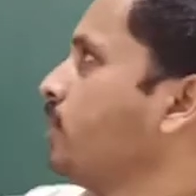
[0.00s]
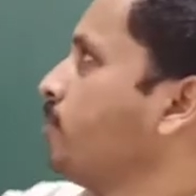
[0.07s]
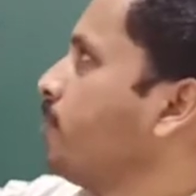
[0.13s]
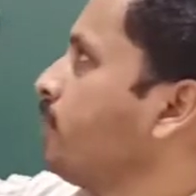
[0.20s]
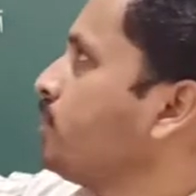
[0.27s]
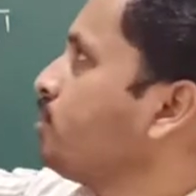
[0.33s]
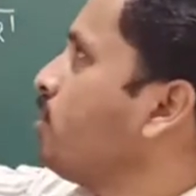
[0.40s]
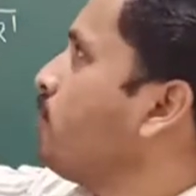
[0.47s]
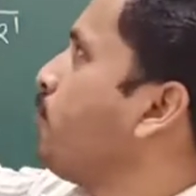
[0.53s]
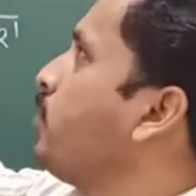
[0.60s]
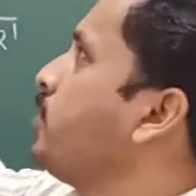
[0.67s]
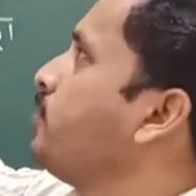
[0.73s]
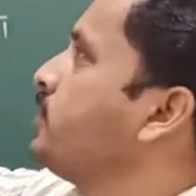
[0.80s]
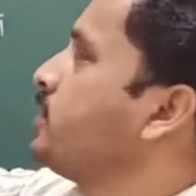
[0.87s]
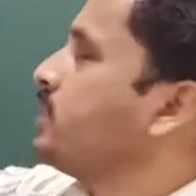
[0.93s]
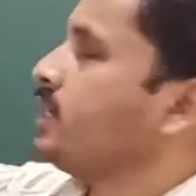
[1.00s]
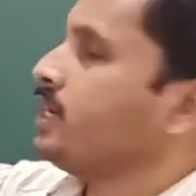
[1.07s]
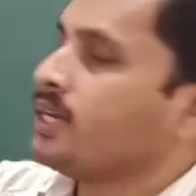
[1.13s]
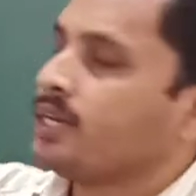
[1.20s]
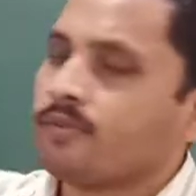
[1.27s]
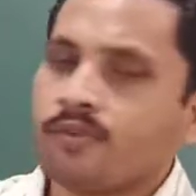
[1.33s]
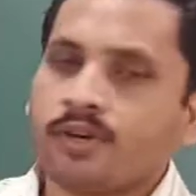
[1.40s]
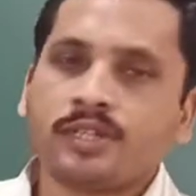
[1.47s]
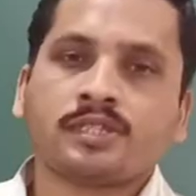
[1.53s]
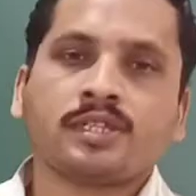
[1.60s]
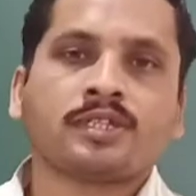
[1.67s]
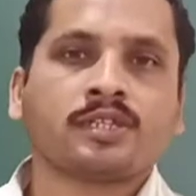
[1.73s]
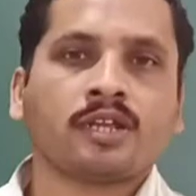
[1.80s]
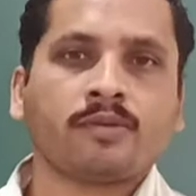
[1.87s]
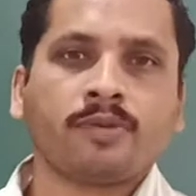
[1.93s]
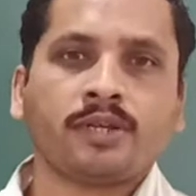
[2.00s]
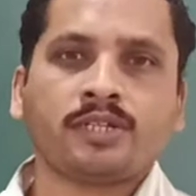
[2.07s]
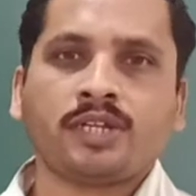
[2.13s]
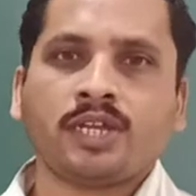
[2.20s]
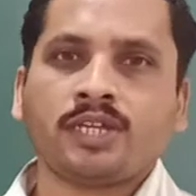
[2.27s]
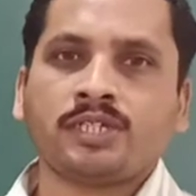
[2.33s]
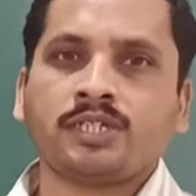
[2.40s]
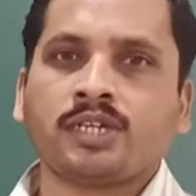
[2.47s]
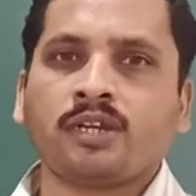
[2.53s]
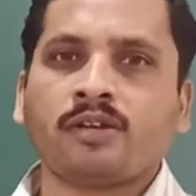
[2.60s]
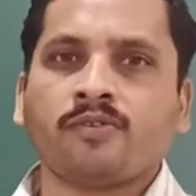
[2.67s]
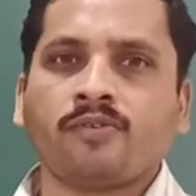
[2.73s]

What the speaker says: First of all, we see what is the surface tension.